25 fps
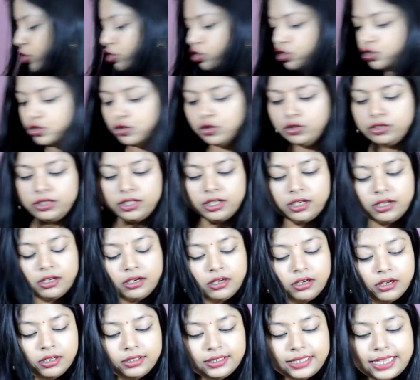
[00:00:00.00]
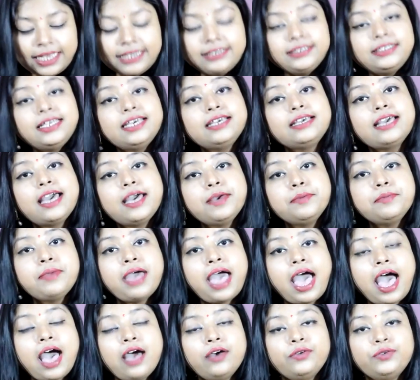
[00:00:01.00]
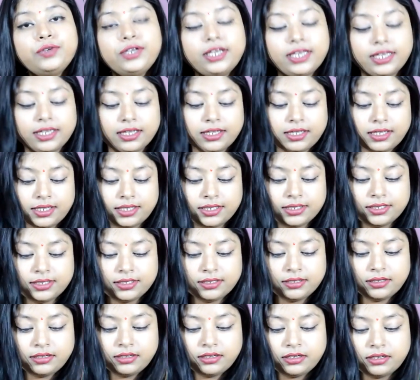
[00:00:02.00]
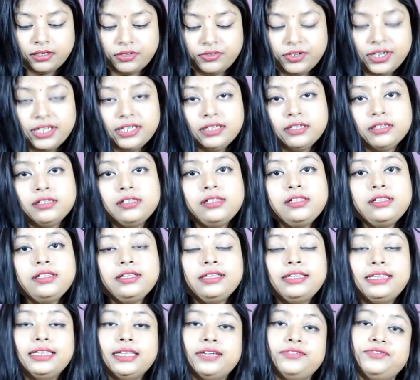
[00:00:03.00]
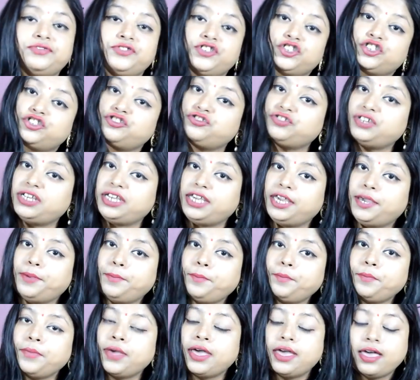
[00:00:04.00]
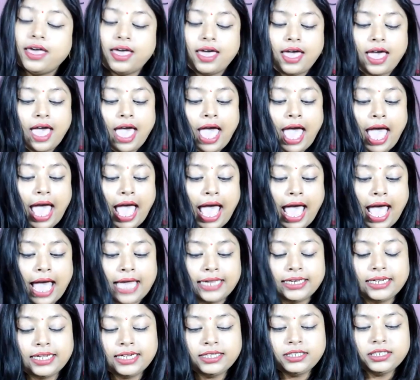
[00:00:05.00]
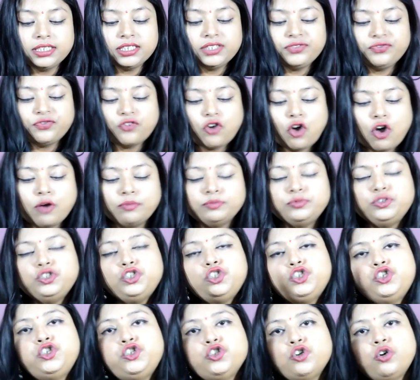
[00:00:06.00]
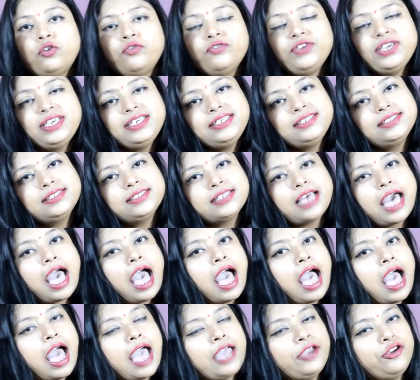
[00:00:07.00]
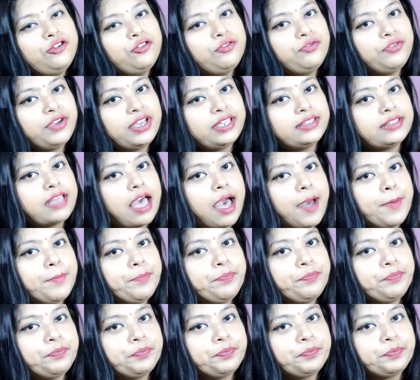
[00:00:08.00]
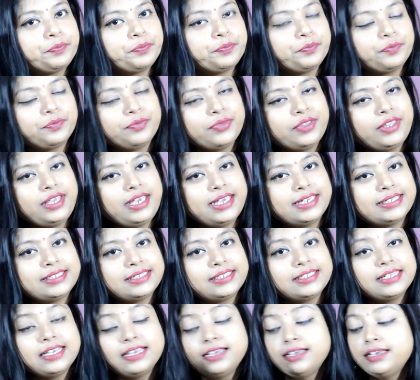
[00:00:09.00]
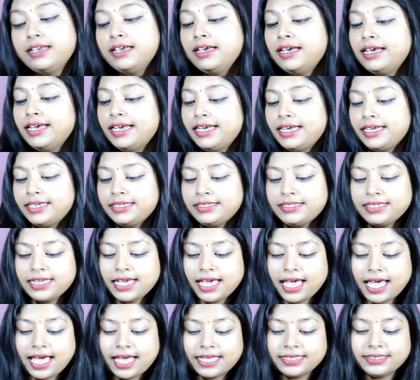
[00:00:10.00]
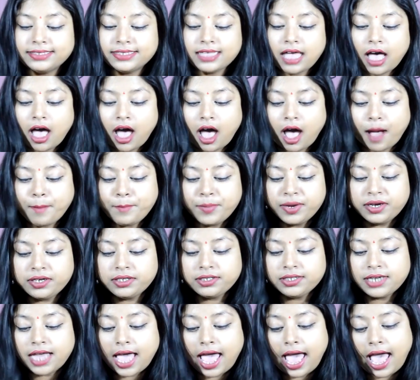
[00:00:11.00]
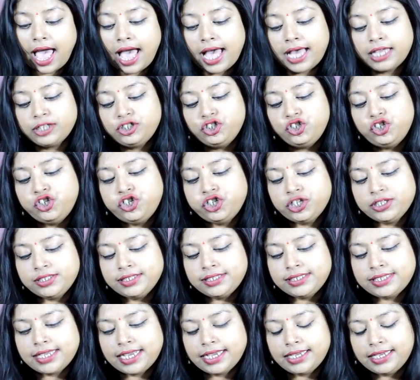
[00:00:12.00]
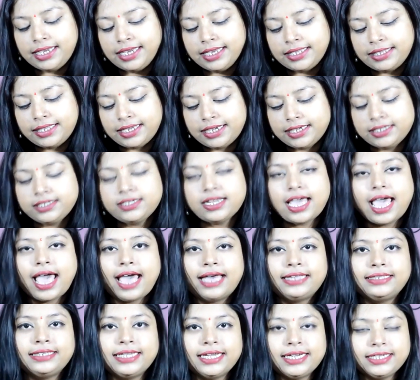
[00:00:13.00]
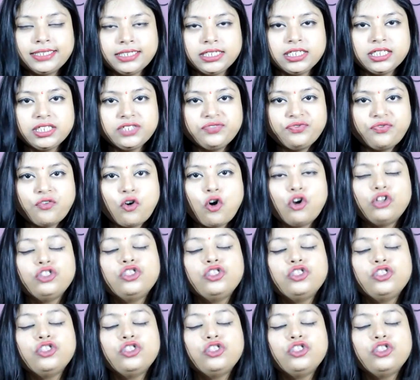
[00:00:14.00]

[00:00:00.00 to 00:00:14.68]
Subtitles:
so the next thing I'm having is a wrinkle lift cream, and it is from Jovi's Ayurveda. Yes, it has almond and ginseng in it, and it is for